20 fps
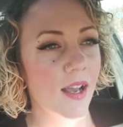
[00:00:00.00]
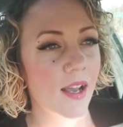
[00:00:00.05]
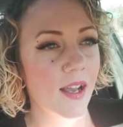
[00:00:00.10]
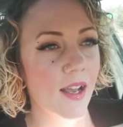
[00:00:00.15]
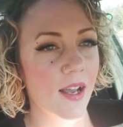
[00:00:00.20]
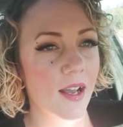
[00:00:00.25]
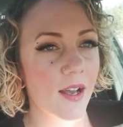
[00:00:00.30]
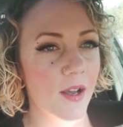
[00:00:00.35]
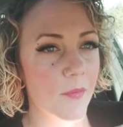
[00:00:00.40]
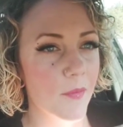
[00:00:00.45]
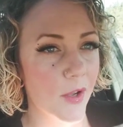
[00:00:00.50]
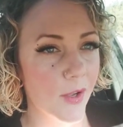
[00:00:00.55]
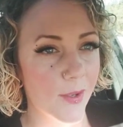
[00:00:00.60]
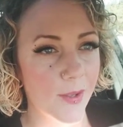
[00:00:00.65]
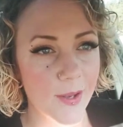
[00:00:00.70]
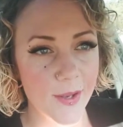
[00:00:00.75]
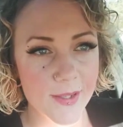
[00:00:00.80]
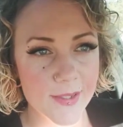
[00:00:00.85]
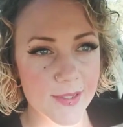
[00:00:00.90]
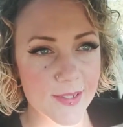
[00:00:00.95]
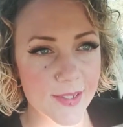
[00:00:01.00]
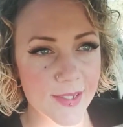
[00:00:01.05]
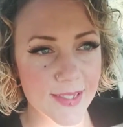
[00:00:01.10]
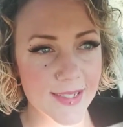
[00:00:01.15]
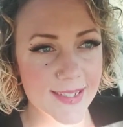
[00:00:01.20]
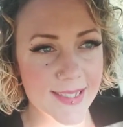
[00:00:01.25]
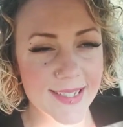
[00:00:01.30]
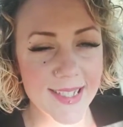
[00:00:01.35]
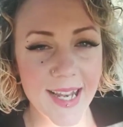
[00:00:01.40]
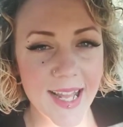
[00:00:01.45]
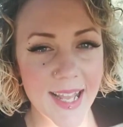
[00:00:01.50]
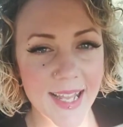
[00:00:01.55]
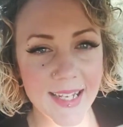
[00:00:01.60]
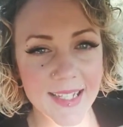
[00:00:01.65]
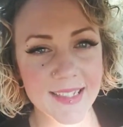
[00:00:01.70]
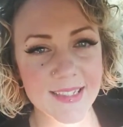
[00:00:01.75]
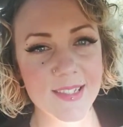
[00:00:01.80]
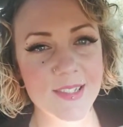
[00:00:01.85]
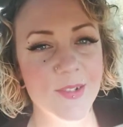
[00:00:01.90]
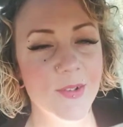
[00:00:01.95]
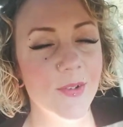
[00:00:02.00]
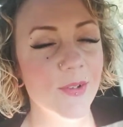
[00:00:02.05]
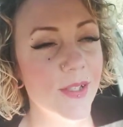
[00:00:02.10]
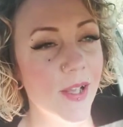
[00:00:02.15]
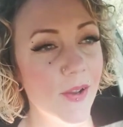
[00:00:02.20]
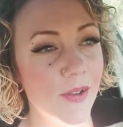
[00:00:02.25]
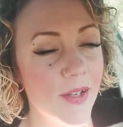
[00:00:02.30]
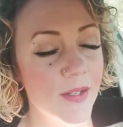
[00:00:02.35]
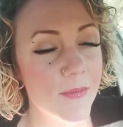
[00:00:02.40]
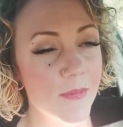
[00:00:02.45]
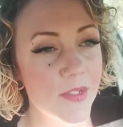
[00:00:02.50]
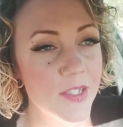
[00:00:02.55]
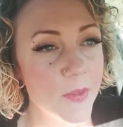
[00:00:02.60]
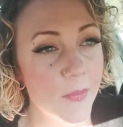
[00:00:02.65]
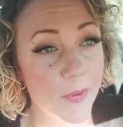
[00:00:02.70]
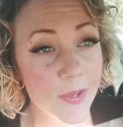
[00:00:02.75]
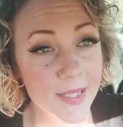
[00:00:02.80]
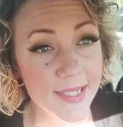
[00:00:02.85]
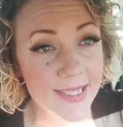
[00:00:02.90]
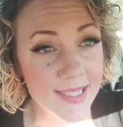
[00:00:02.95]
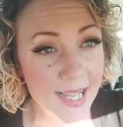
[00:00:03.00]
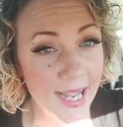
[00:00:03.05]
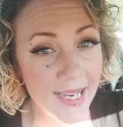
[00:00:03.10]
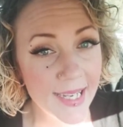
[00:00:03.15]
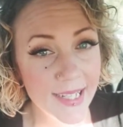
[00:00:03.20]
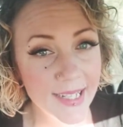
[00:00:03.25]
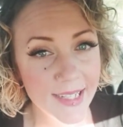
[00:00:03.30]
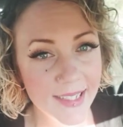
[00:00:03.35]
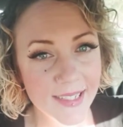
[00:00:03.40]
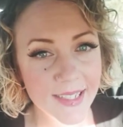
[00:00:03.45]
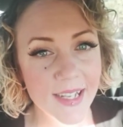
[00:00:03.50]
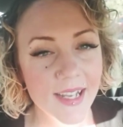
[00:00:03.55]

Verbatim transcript: Um, our concert is today and it's sold out and I'm super excited.